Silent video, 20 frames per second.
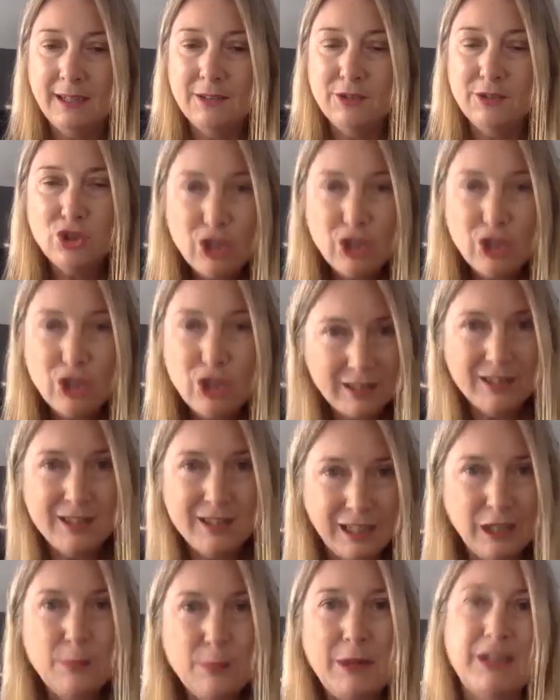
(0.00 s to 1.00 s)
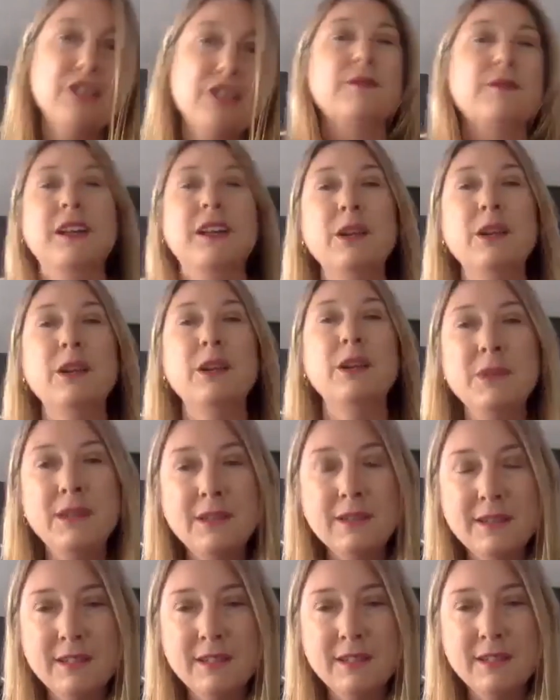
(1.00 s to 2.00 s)
just think about development.
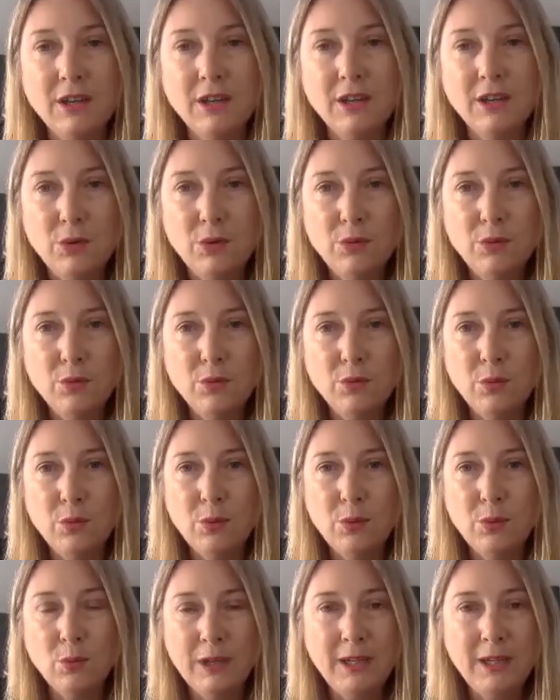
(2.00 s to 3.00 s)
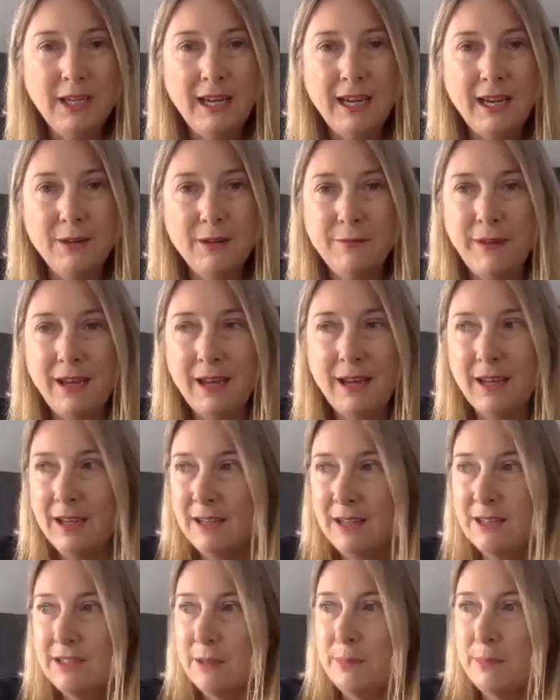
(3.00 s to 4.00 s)
So we have
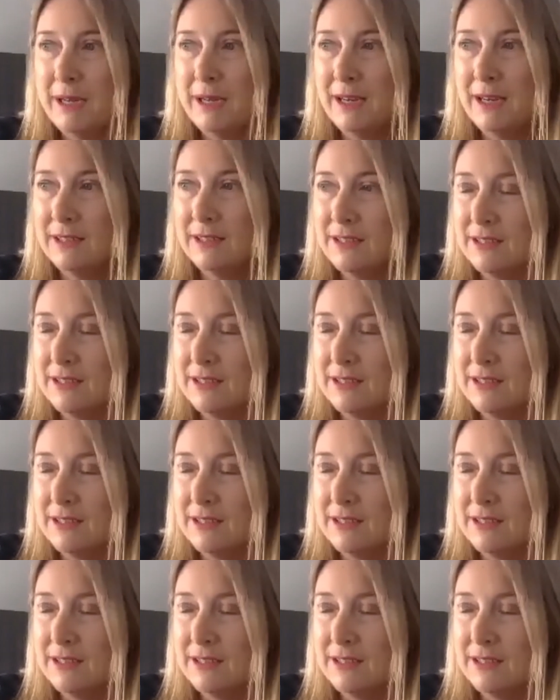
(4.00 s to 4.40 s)
had about